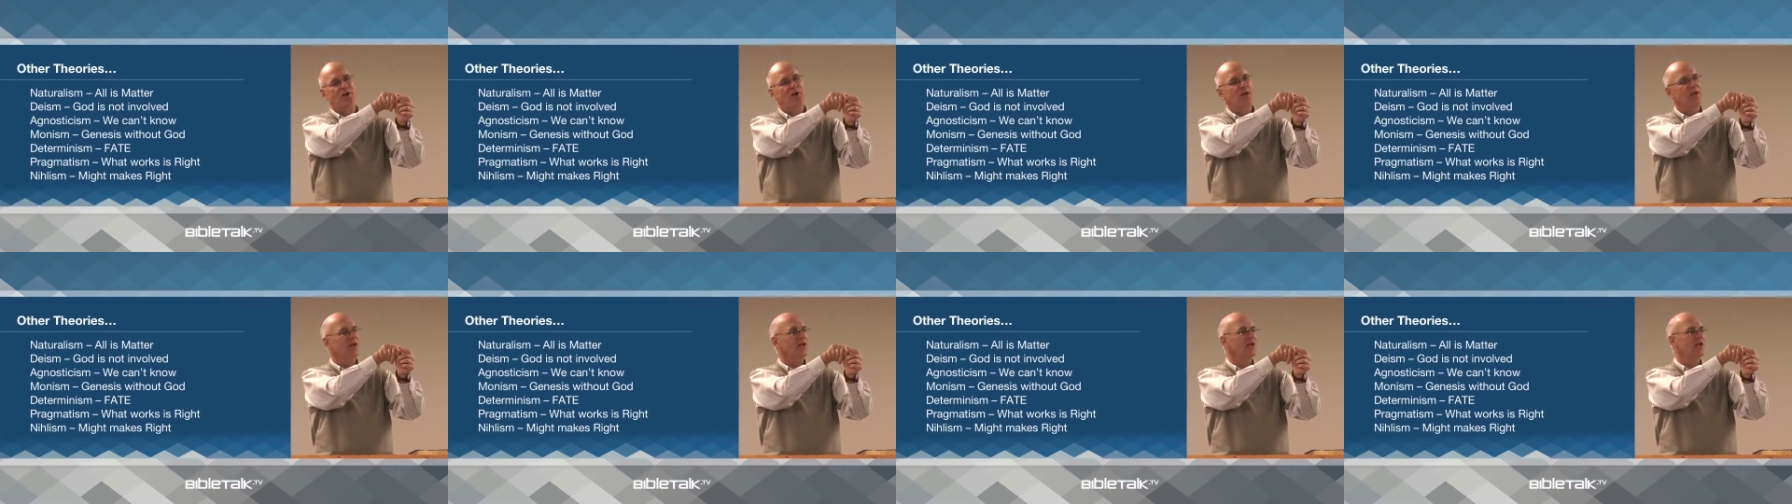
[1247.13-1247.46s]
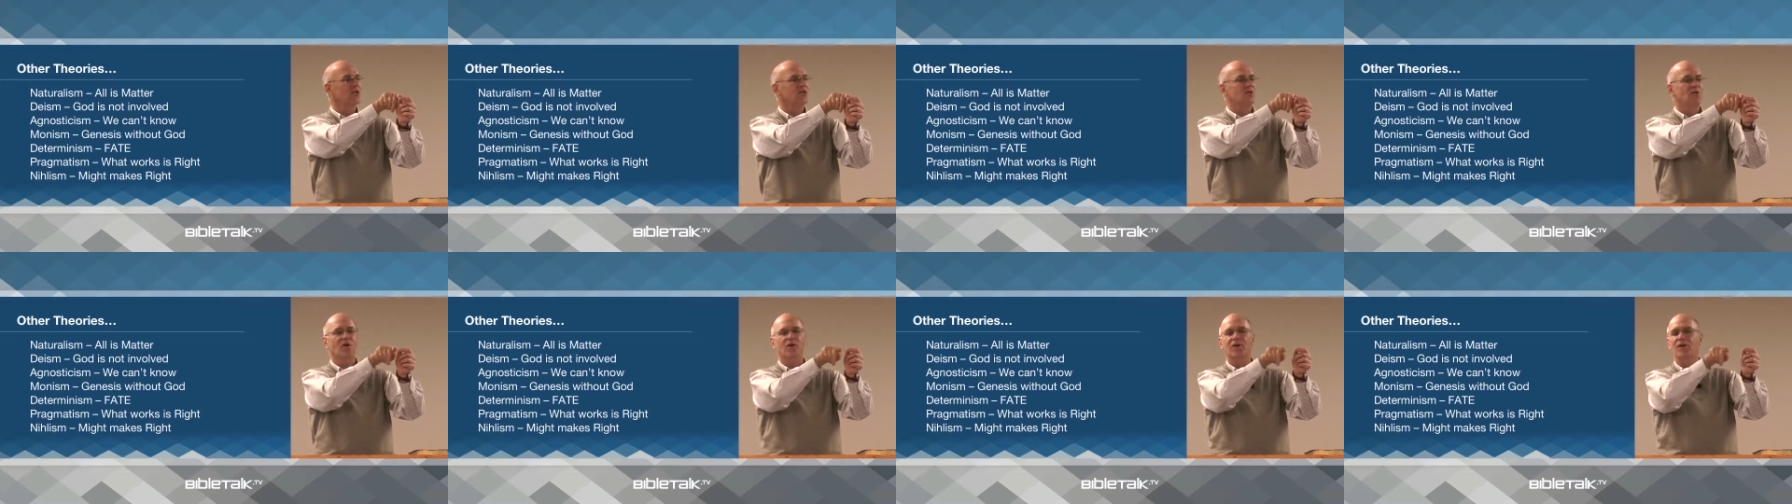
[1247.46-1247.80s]
taking a
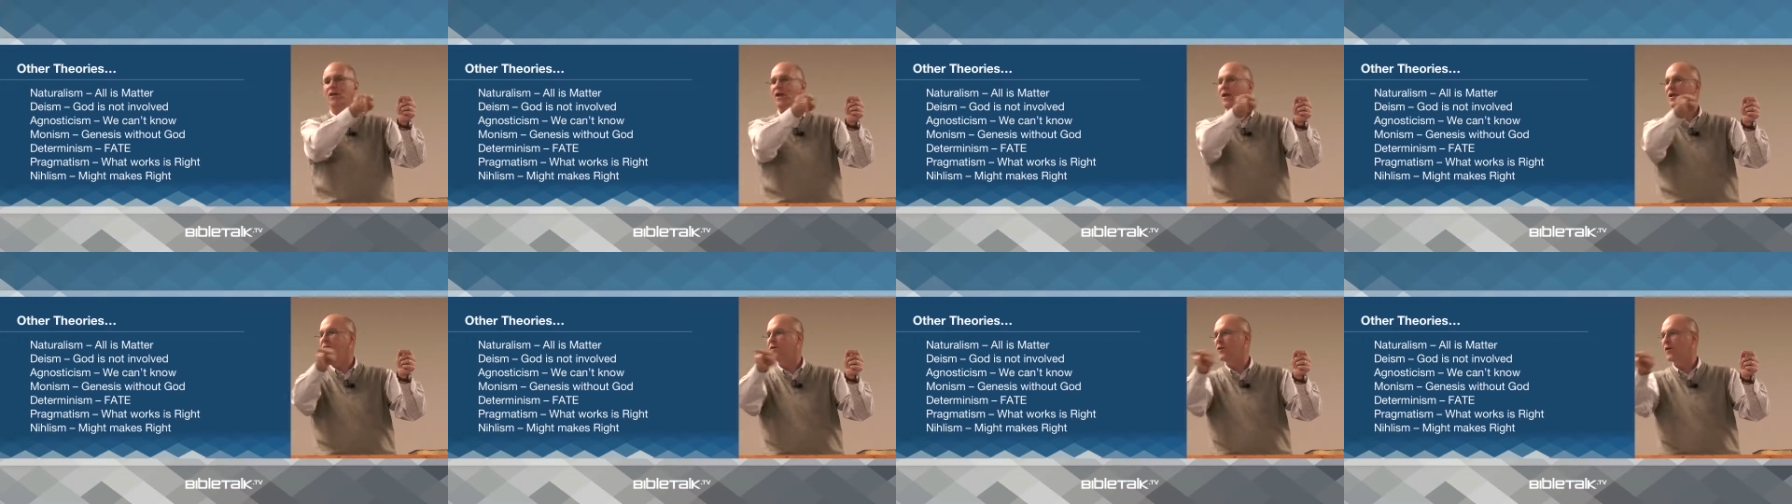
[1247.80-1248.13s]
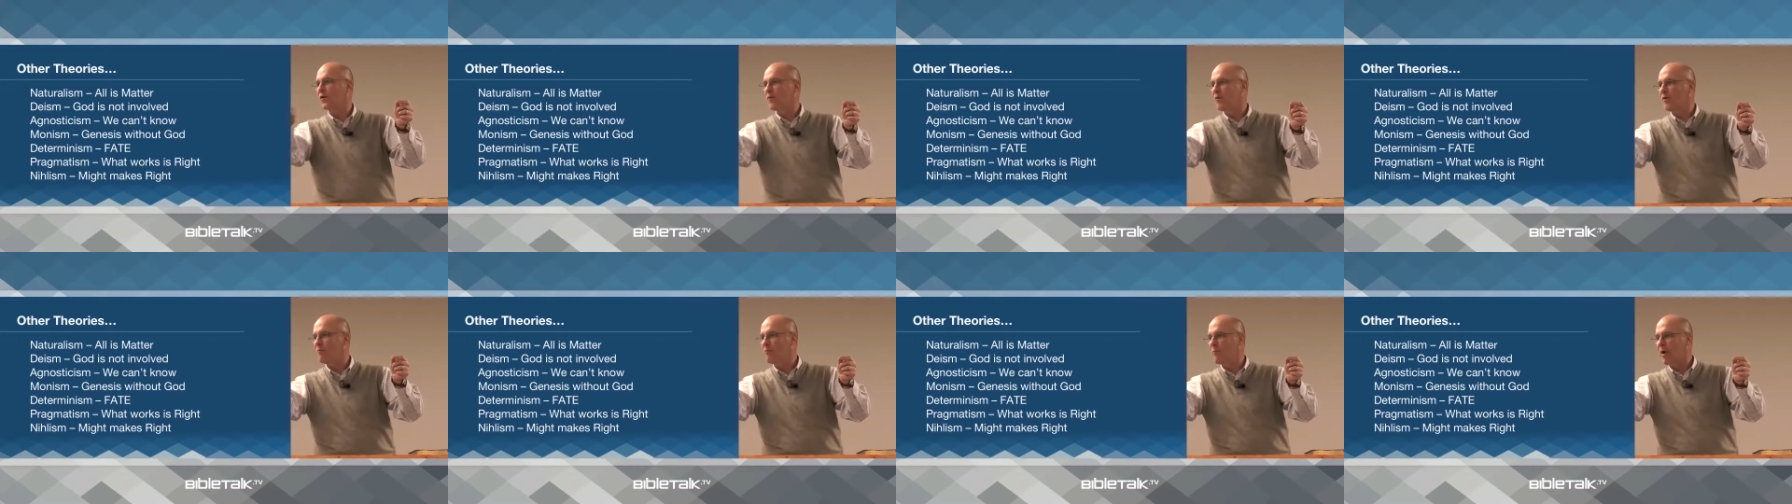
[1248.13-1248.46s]
shortcut and you're
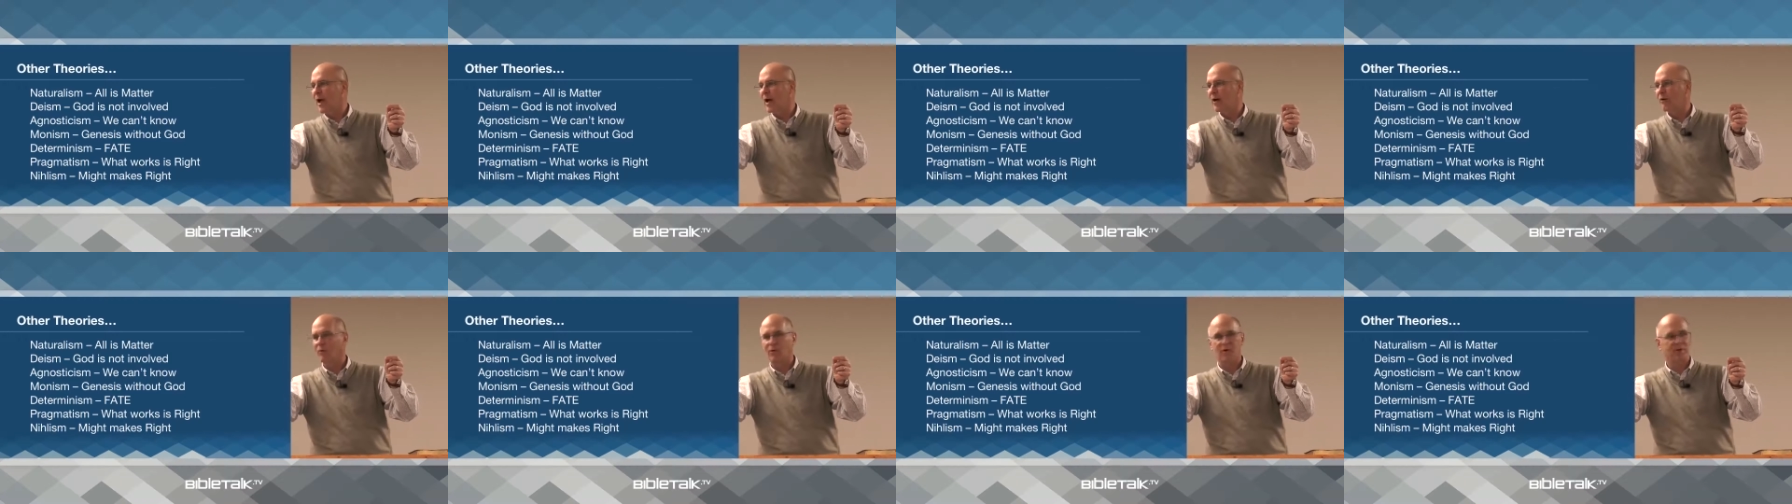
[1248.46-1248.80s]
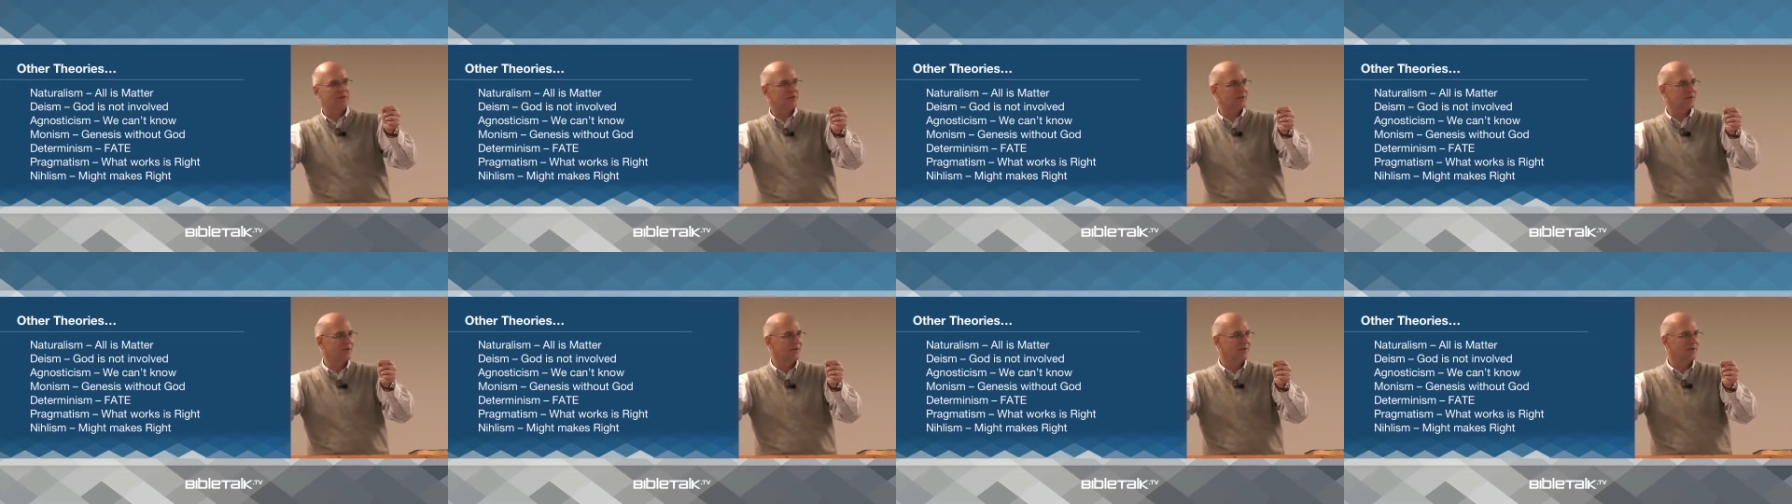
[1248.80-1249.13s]
going
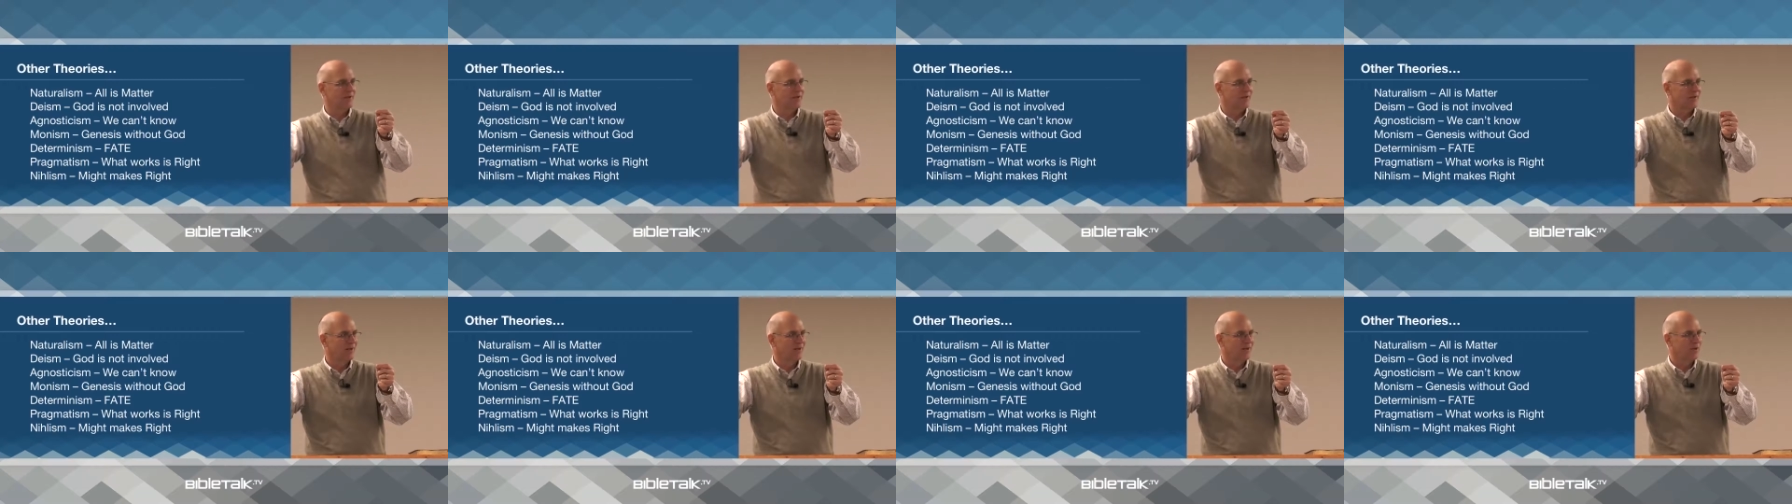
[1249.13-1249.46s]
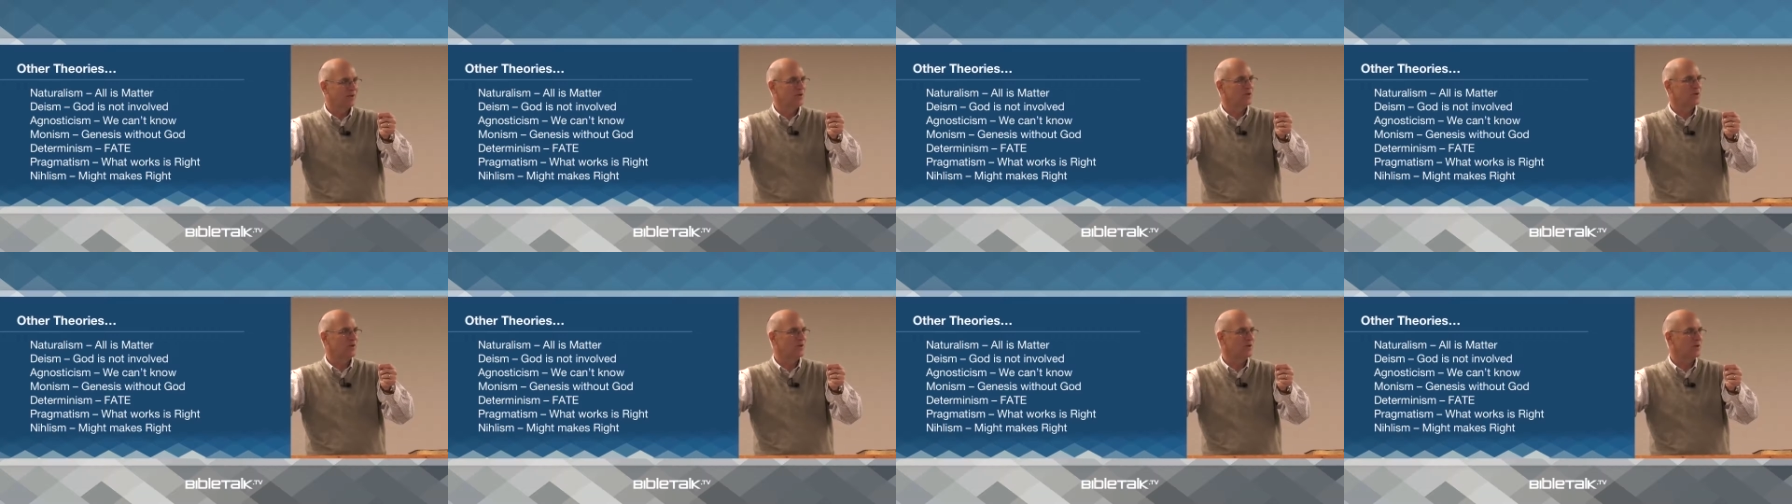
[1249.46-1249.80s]
backwards
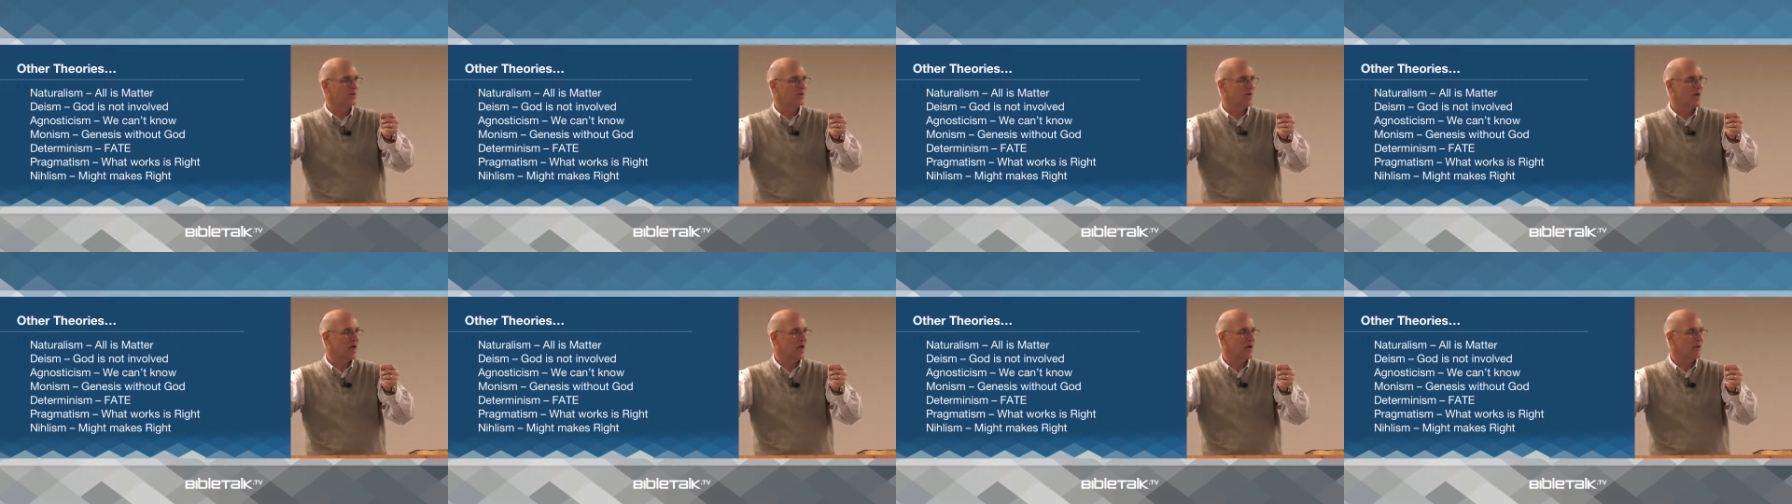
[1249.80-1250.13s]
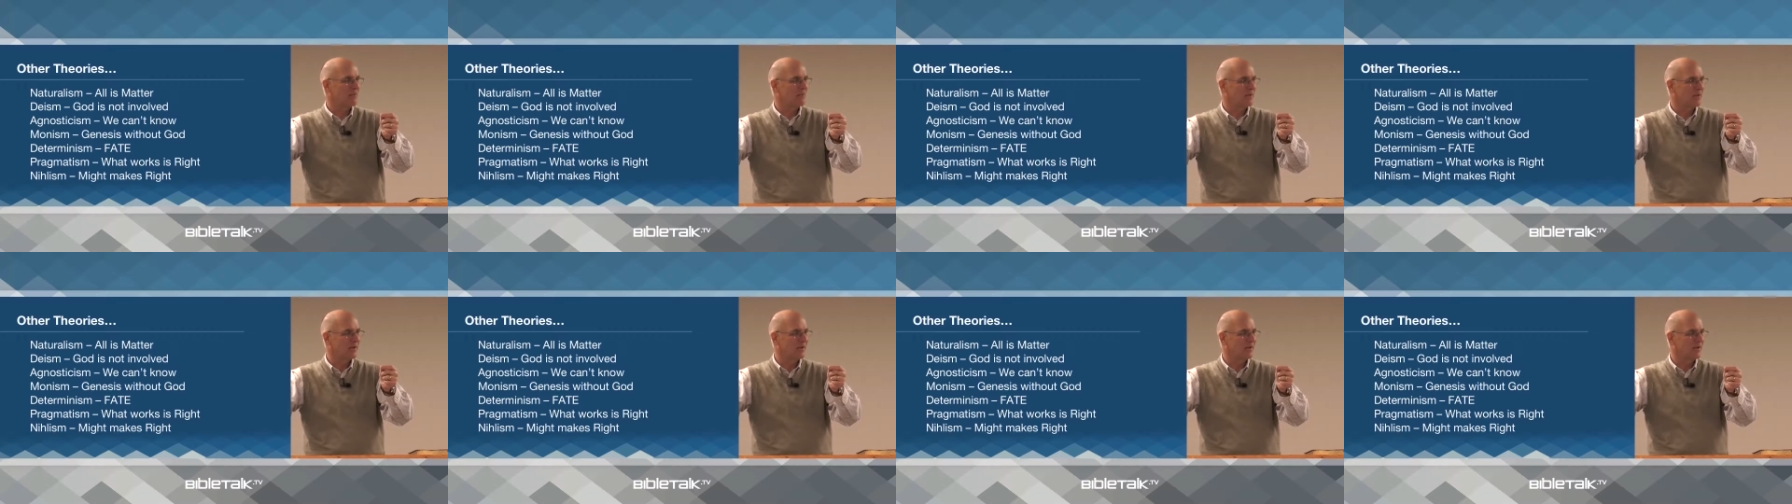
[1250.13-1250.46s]
to a certain time.